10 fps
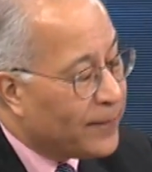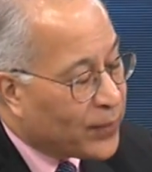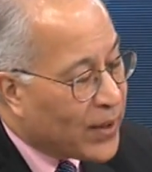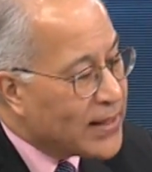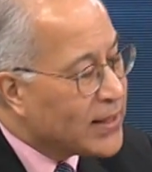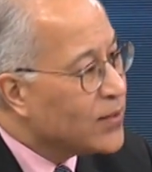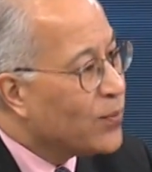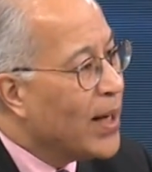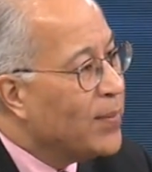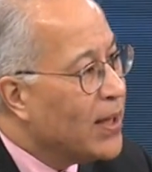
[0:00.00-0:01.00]
prices
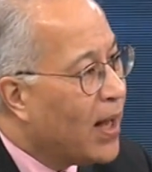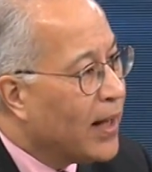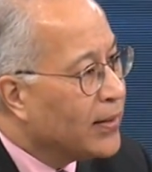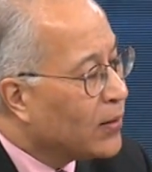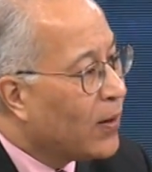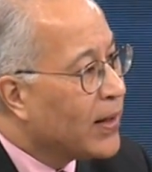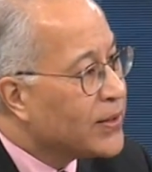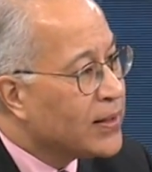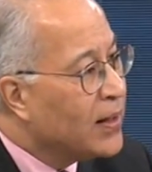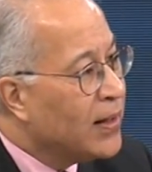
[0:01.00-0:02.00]
way beyond the
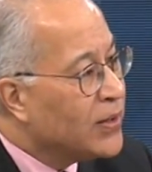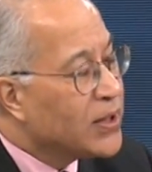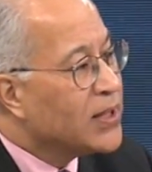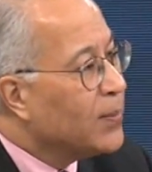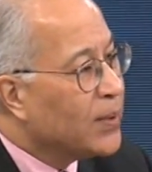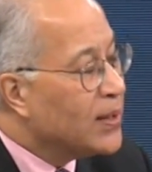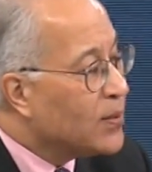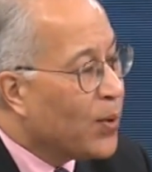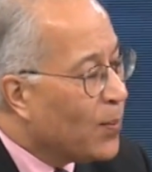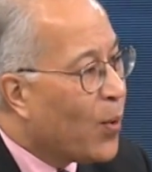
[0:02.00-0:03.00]
cost just simply to
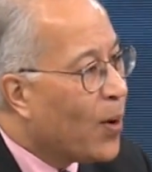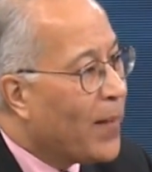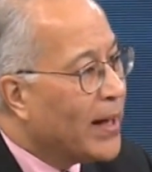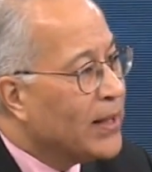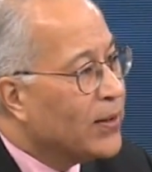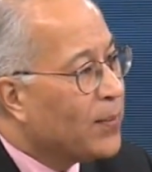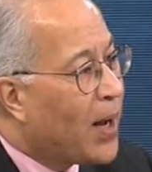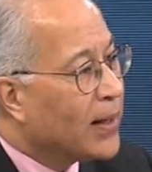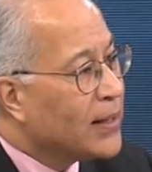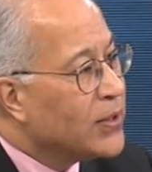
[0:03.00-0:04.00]
put more money in their
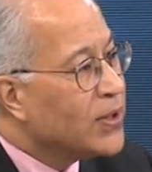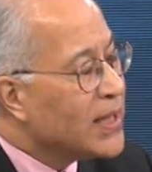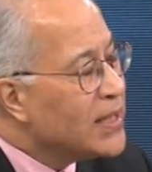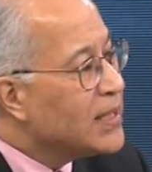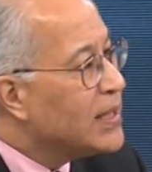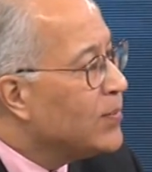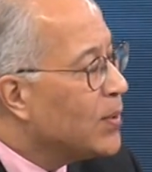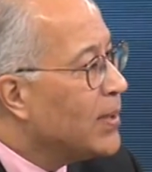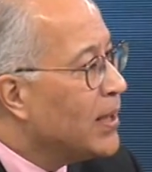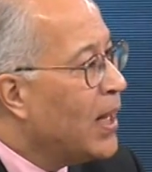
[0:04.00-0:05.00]
pockets. There doesn't seem to
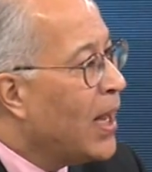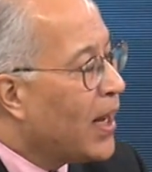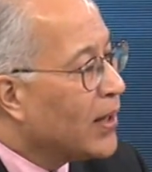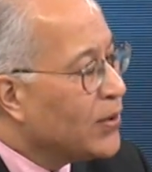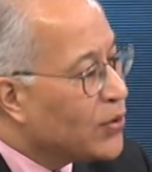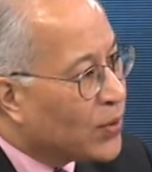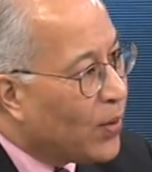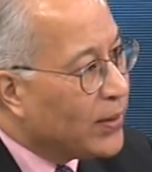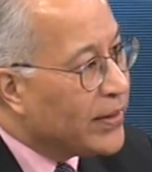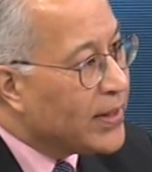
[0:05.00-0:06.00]
be a
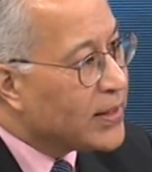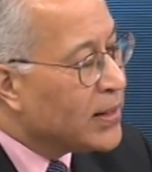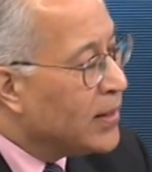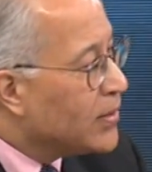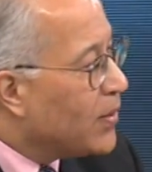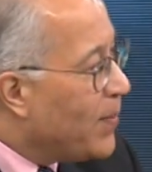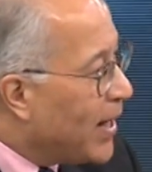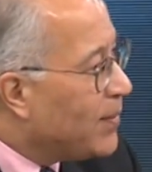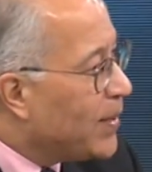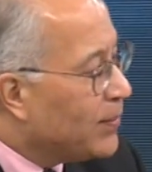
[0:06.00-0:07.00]
control in this. So
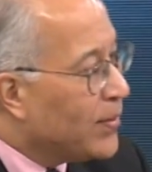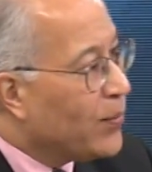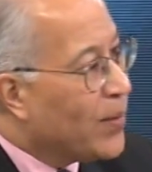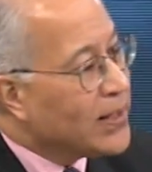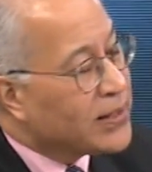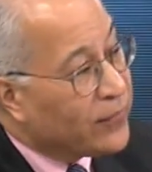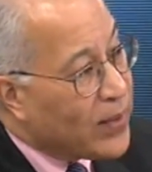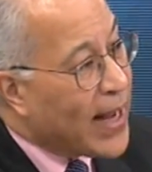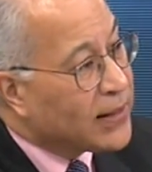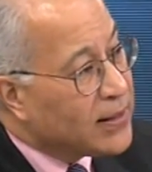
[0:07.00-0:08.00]
many people in the West have
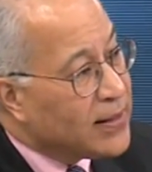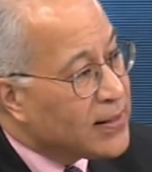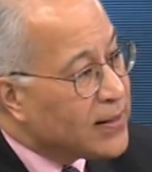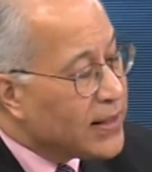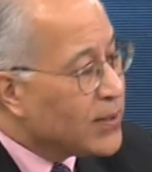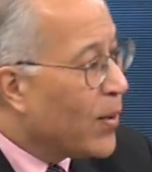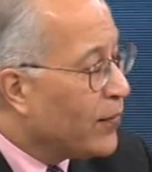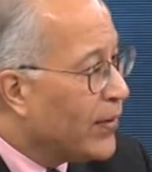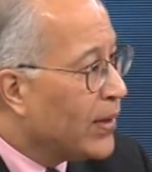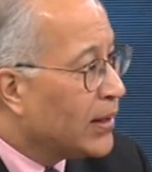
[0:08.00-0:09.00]
reacted to this, and they spoke
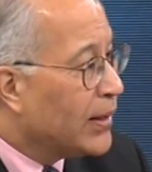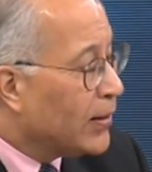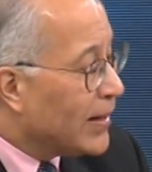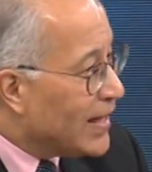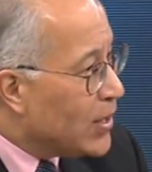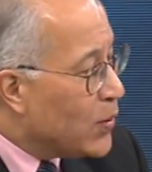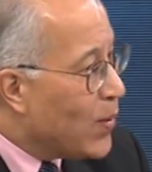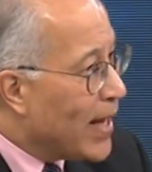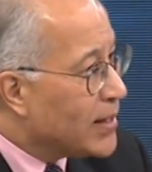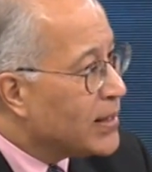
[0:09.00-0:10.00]
very clearly in the
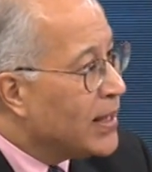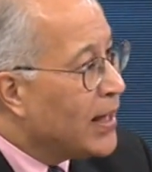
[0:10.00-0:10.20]
U.S.